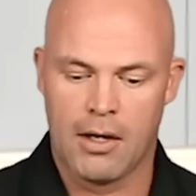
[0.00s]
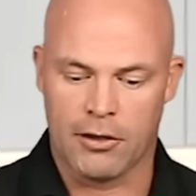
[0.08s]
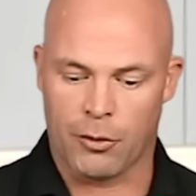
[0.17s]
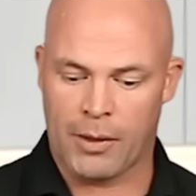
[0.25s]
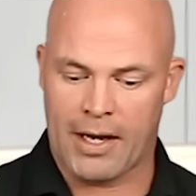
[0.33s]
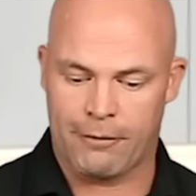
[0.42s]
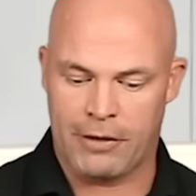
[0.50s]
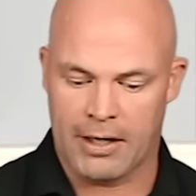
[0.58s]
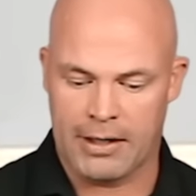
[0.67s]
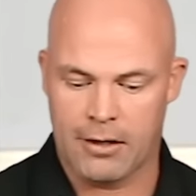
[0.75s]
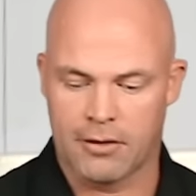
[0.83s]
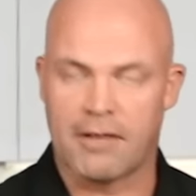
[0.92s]
So what I've
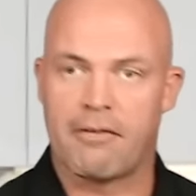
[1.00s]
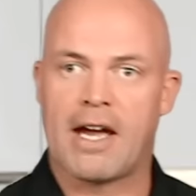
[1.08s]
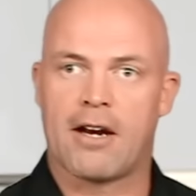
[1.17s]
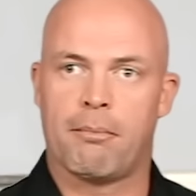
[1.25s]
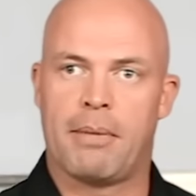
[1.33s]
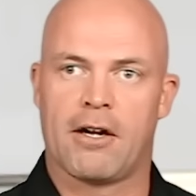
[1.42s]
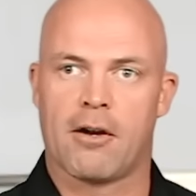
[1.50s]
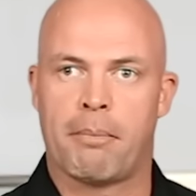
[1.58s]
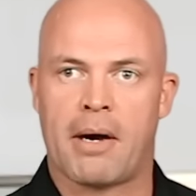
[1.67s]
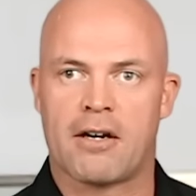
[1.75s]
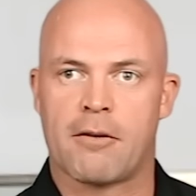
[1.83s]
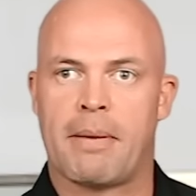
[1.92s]
done here is I've got a bigger
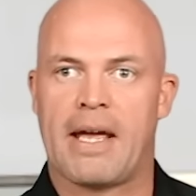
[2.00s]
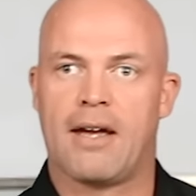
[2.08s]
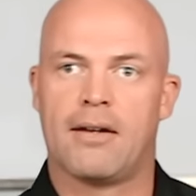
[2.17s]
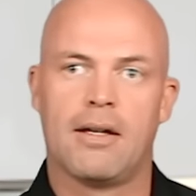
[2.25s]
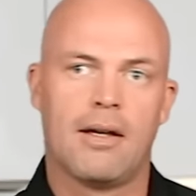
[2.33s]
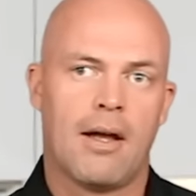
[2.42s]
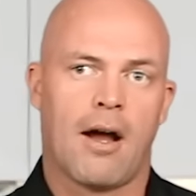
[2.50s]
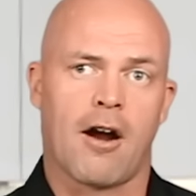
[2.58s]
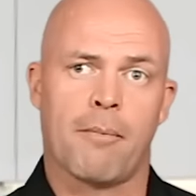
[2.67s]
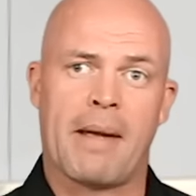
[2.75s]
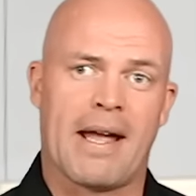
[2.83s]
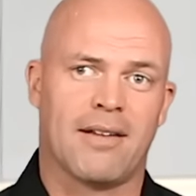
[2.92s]
Potter pan,
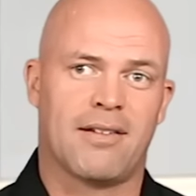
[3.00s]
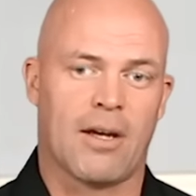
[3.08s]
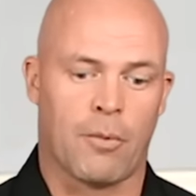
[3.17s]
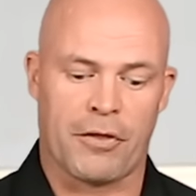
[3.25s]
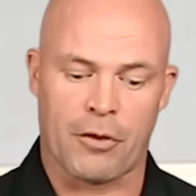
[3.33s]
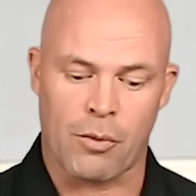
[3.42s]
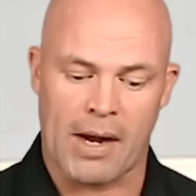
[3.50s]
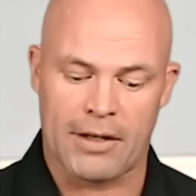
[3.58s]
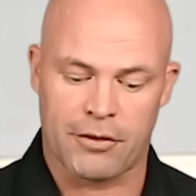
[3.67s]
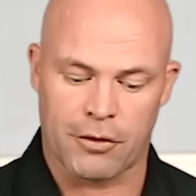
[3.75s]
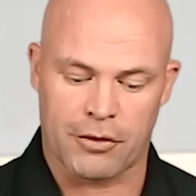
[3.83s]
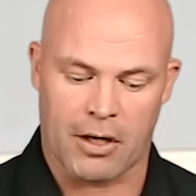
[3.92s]
our pan set with the
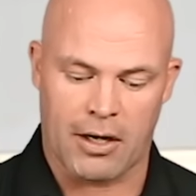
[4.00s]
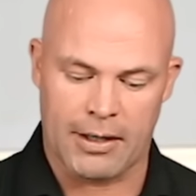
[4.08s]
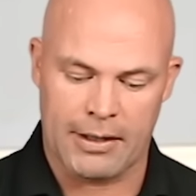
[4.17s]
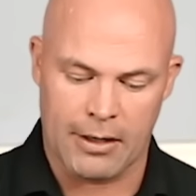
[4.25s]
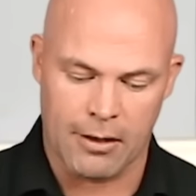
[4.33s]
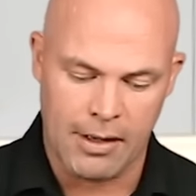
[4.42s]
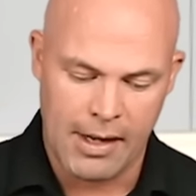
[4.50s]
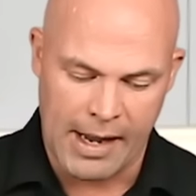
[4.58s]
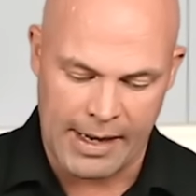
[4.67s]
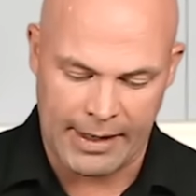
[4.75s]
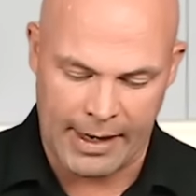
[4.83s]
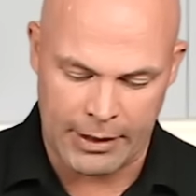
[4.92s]
risers on here,
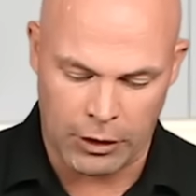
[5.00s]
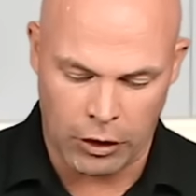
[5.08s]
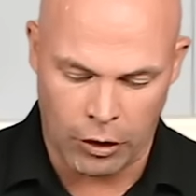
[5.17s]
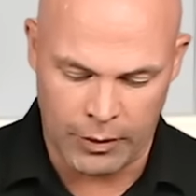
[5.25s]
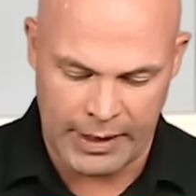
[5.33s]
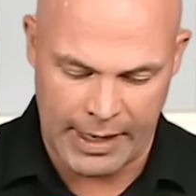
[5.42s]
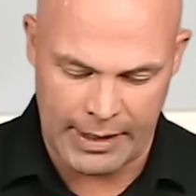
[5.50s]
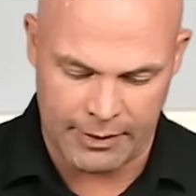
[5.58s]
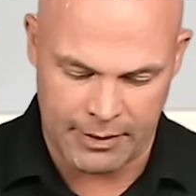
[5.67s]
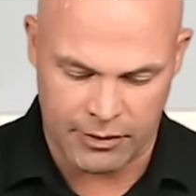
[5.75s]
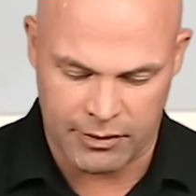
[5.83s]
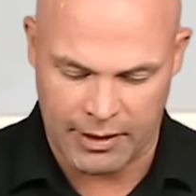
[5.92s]
and kind of
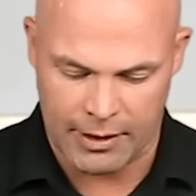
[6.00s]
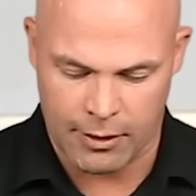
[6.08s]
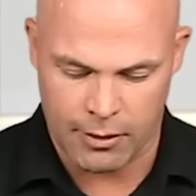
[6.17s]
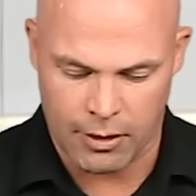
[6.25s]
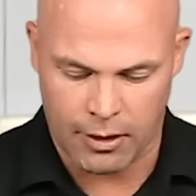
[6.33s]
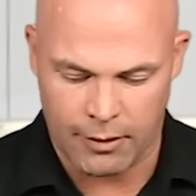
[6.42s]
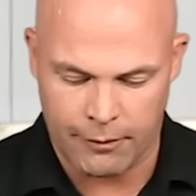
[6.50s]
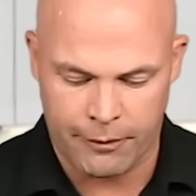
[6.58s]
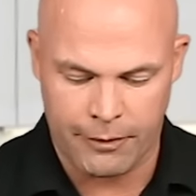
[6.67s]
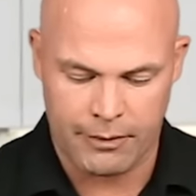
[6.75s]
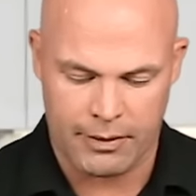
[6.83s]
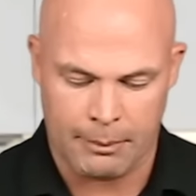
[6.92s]
locating the center
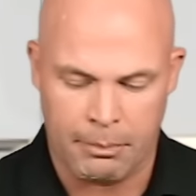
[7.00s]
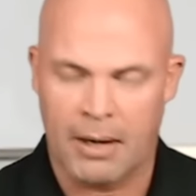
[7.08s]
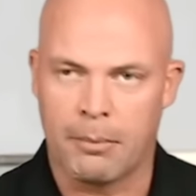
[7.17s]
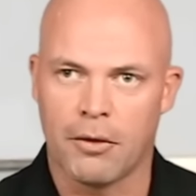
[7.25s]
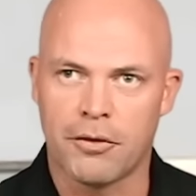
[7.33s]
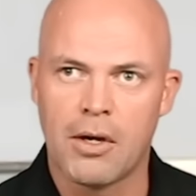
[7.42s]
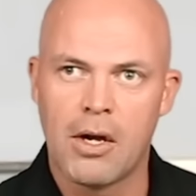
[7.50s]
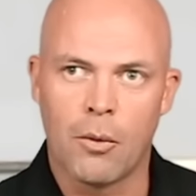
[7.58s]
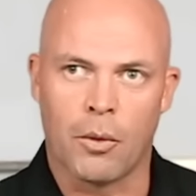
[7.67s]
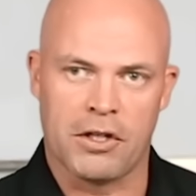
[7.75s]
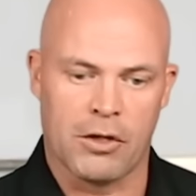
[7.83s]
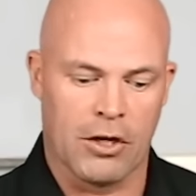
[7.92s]
of the bubbles.
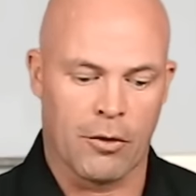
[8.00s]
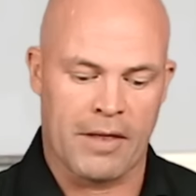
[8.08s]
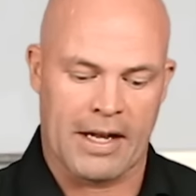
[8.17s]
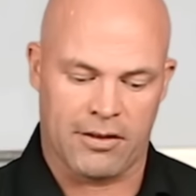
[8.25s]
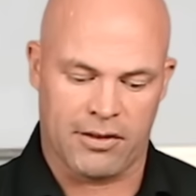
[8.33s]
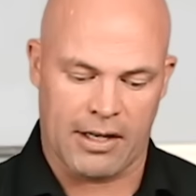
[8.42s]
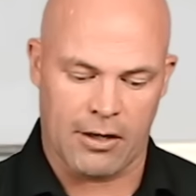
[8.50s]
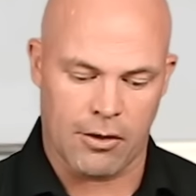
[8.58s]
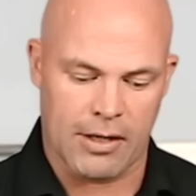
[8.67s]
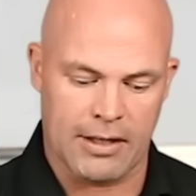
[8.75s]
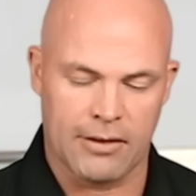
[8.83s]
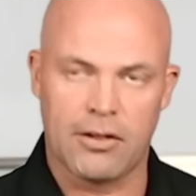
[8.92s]
When you know where that
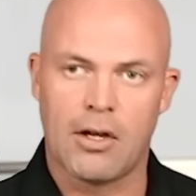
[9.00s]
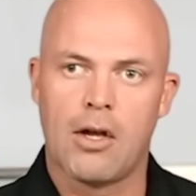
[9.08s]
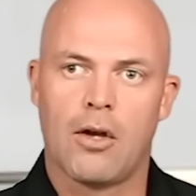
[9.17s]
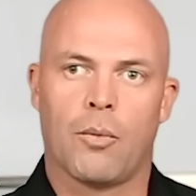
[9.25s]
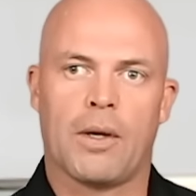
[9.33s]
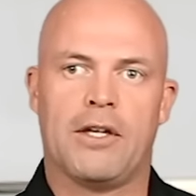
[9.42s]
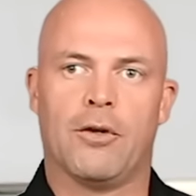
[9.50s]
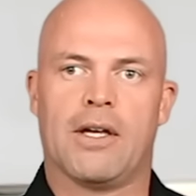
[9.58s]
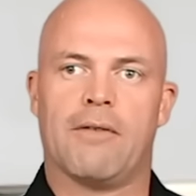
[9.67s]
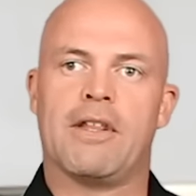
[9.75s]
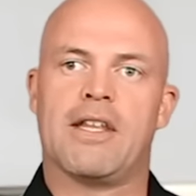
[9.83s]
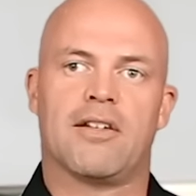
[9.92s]
center is, we do
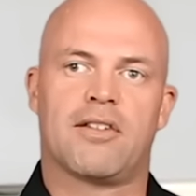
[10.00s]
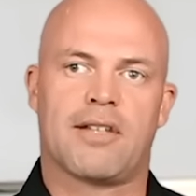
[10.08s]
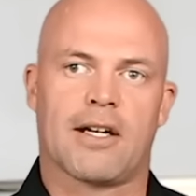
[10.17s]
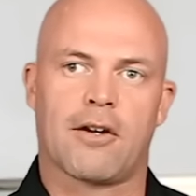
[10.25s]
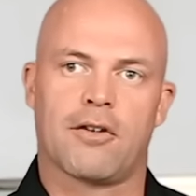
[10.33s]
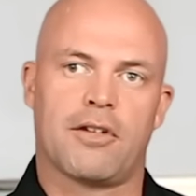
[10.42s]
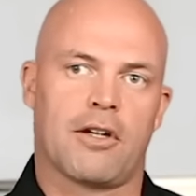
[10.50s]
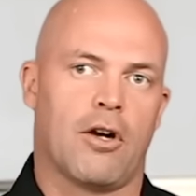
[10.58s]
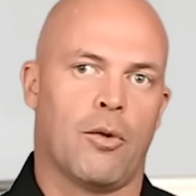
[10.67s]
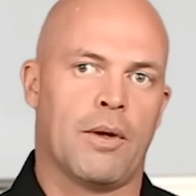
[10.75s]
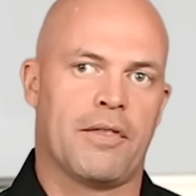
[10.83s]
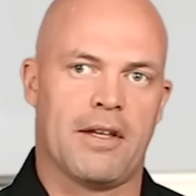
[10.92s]
give you these stickers that
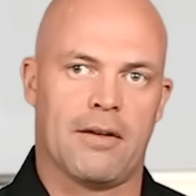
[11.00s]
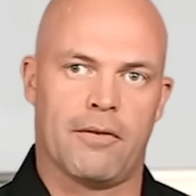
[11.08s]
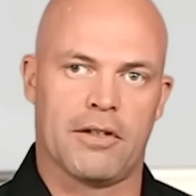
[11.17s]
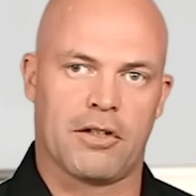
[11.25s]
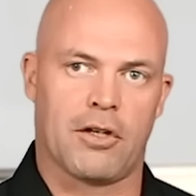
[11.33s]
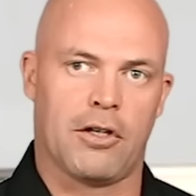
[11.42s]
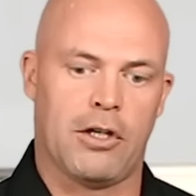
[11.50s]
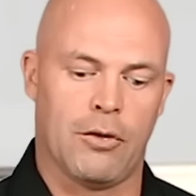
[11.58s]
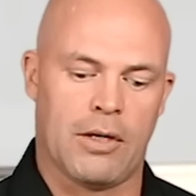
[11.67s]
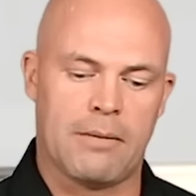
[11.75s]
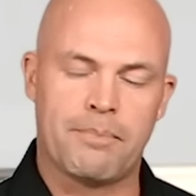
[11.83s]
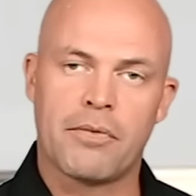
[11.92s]
go with the Invisicook
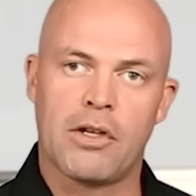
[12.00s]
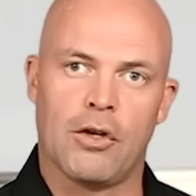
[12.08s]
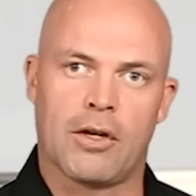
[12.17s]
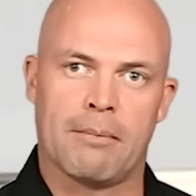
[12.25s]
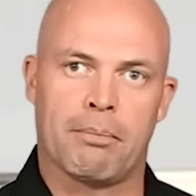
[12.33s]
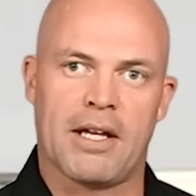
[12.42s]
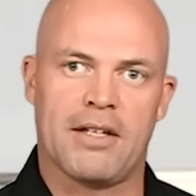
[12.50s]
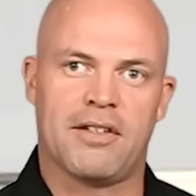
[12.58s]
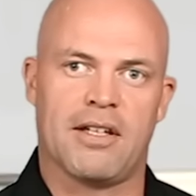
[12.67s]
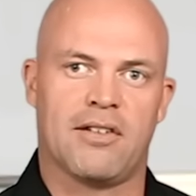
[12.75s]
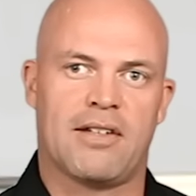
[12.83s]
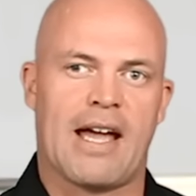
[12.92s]
unit. You can place
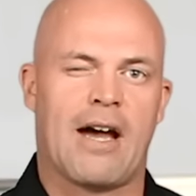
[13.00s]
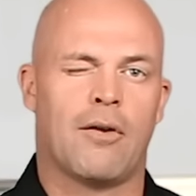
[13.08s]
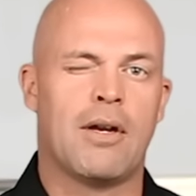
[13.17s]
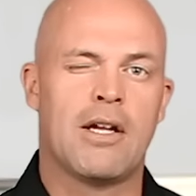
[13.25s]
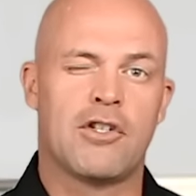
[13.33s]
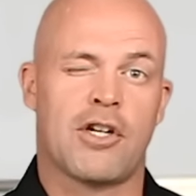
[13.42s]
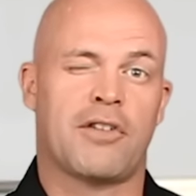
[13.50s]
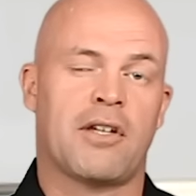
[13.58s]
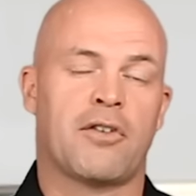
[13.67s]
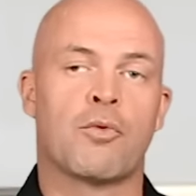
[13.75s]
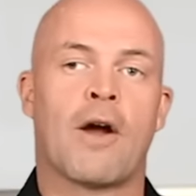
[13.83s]
these down just as a